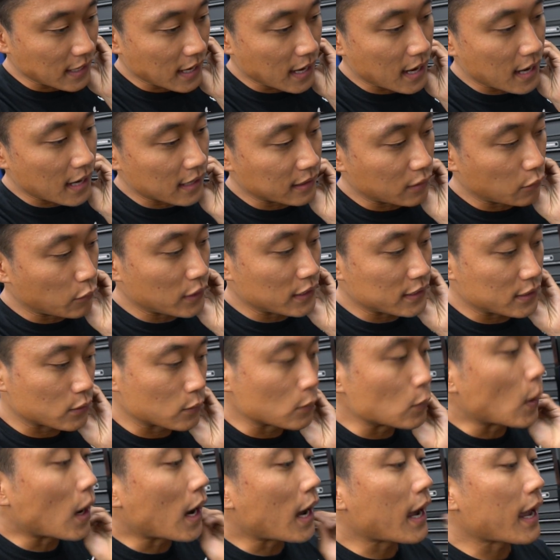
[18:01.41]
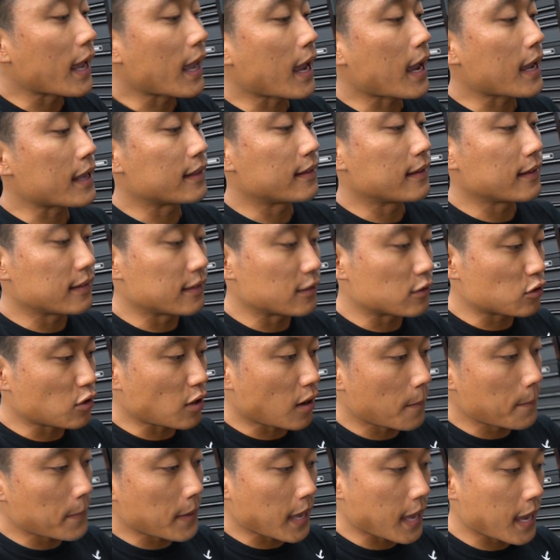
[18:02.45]
The reason why I did this
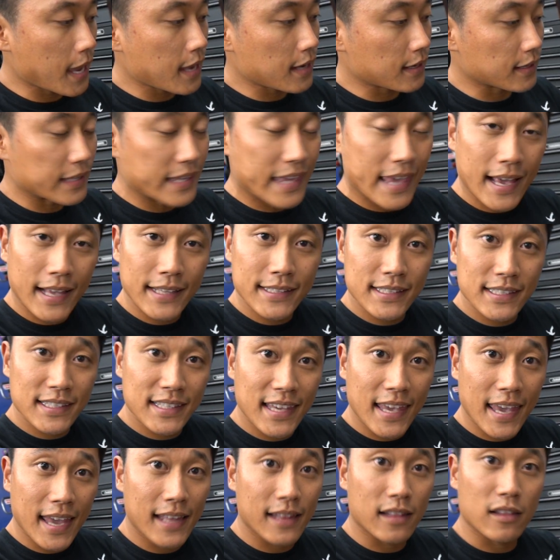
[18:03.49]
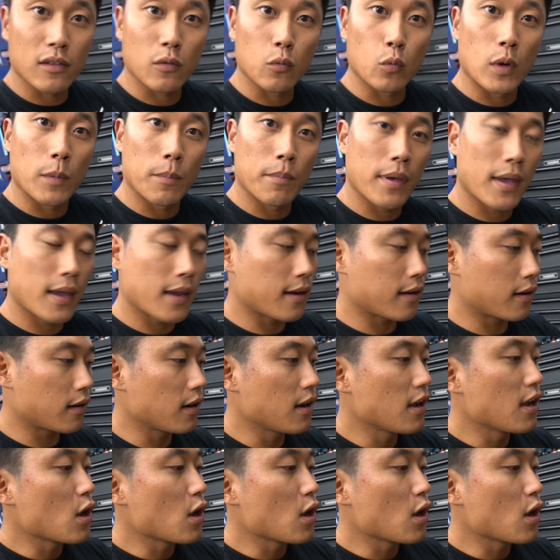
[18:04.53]
top end gasket repair